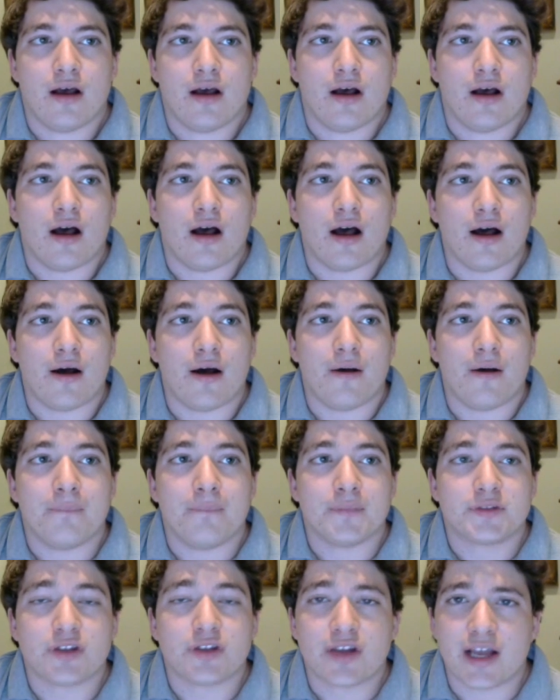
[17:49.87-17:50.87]

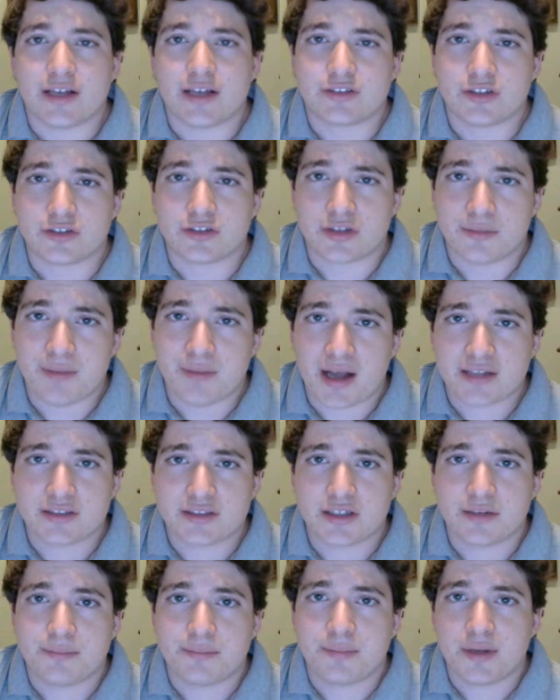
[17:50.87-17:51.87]
So some
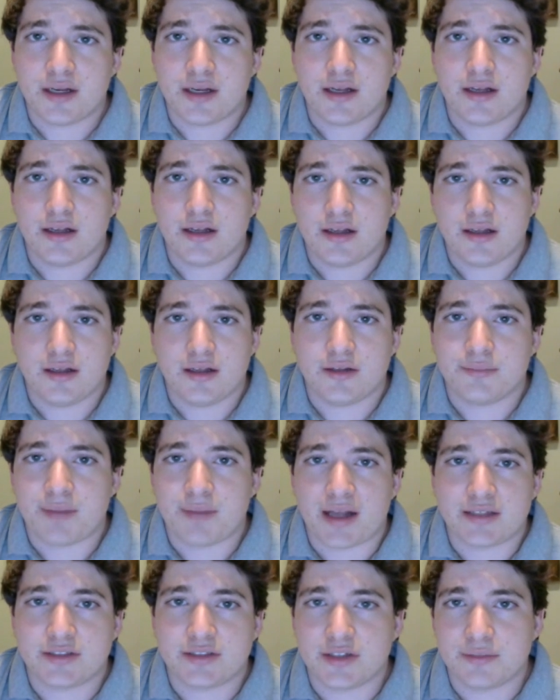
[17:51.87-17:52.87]

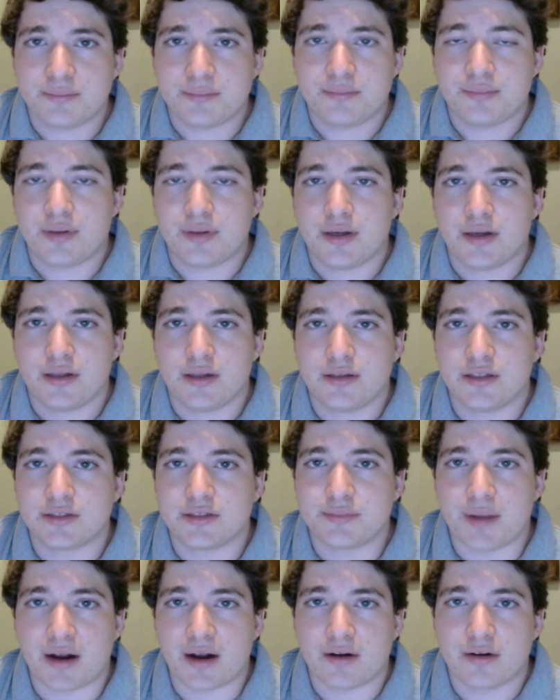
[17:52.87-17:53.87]
matchup
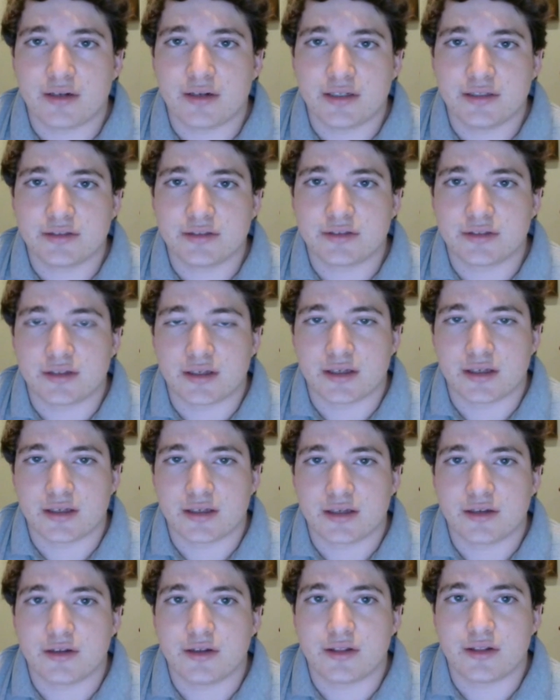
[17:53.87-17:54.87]
disparities
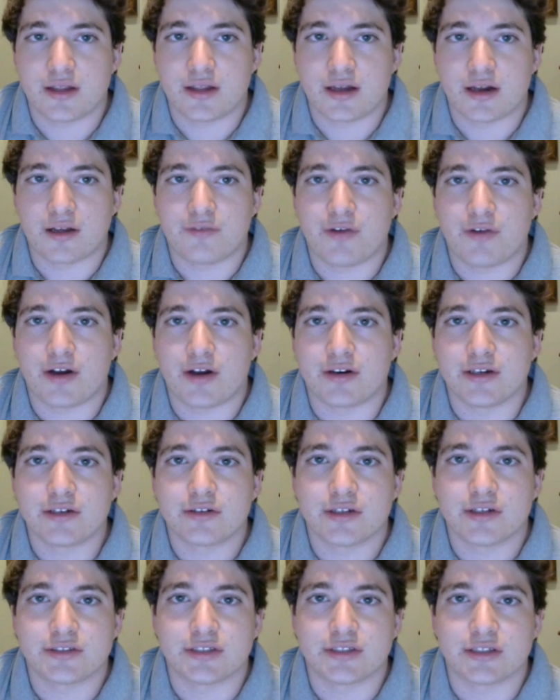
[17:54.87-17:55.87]
that I found
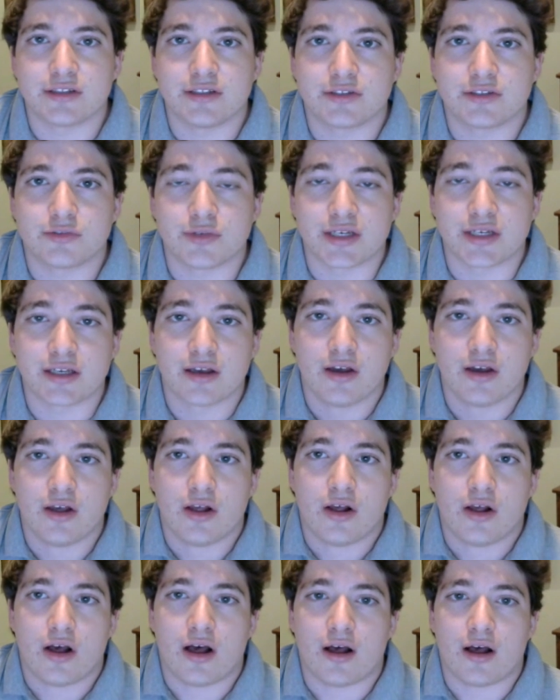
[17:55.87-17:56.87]
interesting this week.
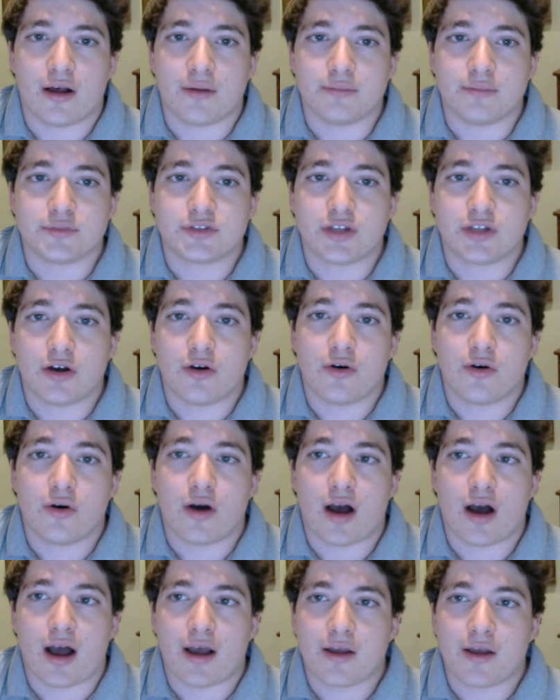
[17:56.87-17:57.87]

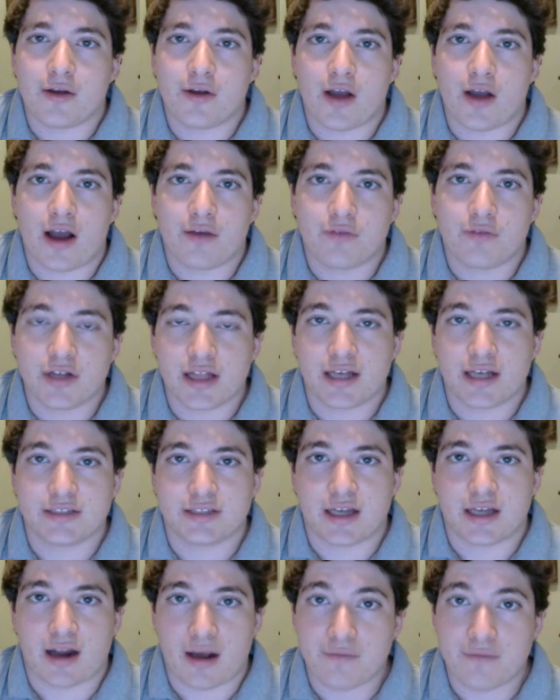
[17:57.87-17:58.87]
So I realized
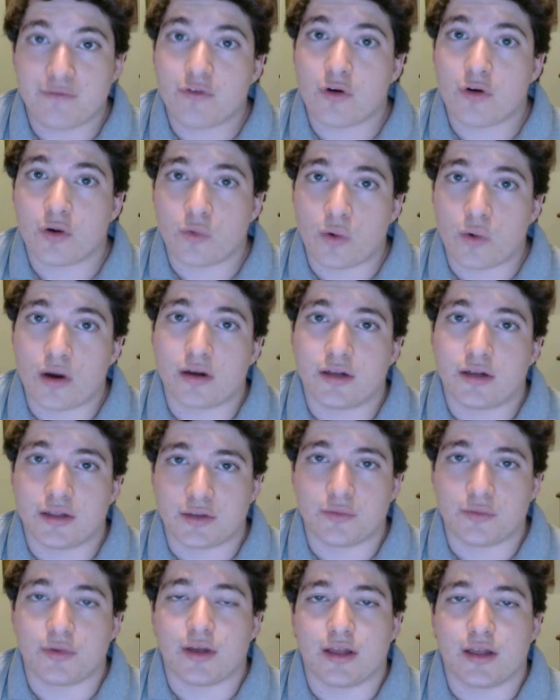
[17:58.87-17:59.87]
that I'm 4-1 in
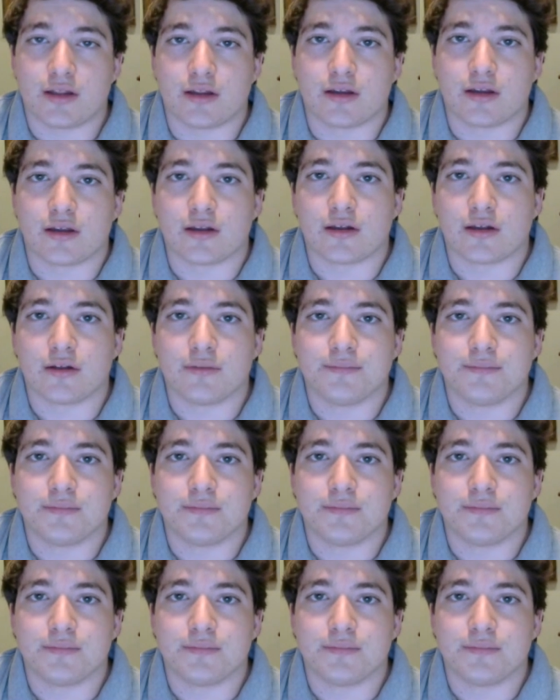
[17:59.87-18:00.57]
the